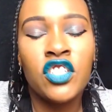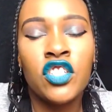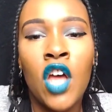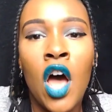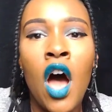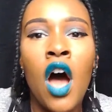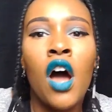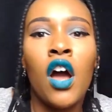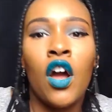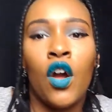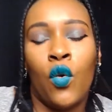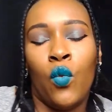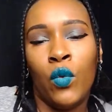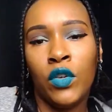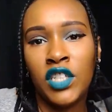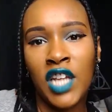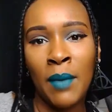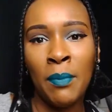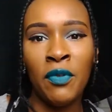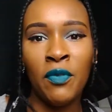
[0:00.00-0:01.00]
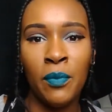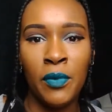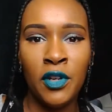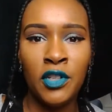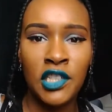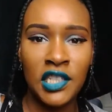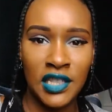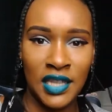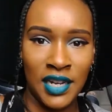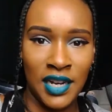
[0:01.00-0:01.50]
song, what type of
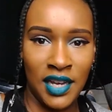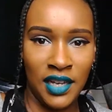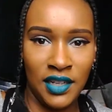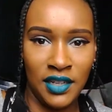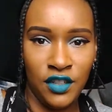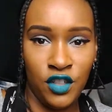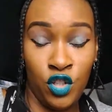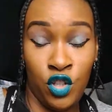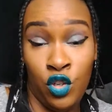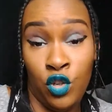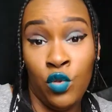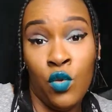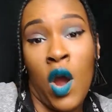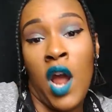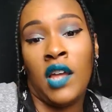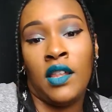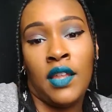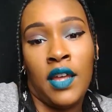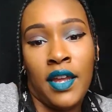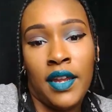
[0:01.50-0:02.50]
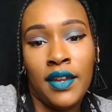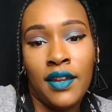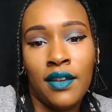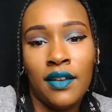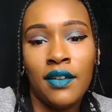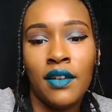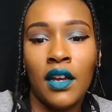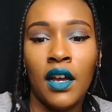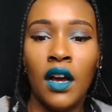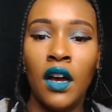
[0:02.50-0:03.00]
music that I like?
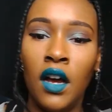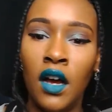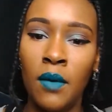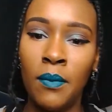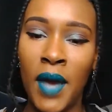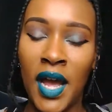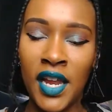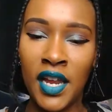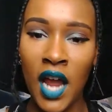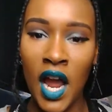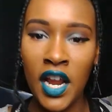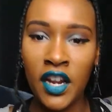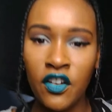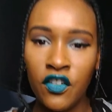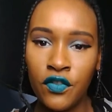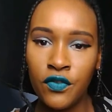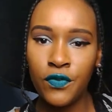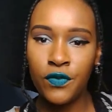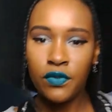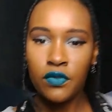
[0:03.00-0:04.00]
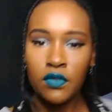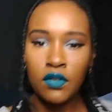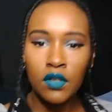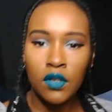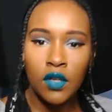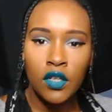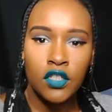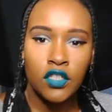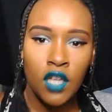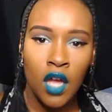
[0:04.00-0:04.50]
I kind of
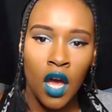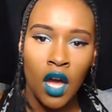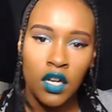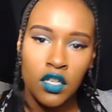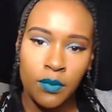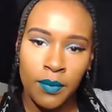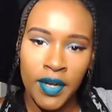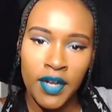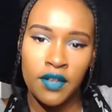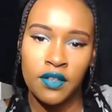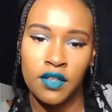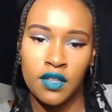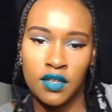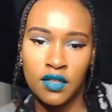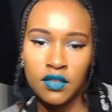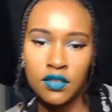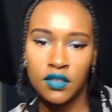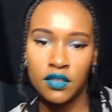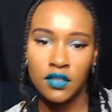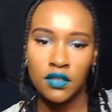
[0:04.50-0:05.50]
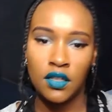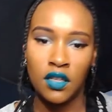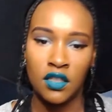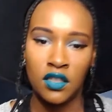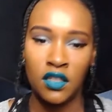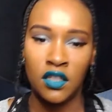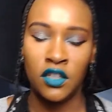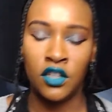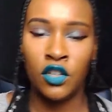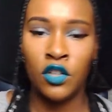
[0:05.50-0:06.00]
talked about this a
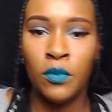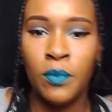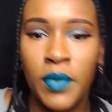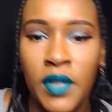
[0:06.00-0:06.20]
little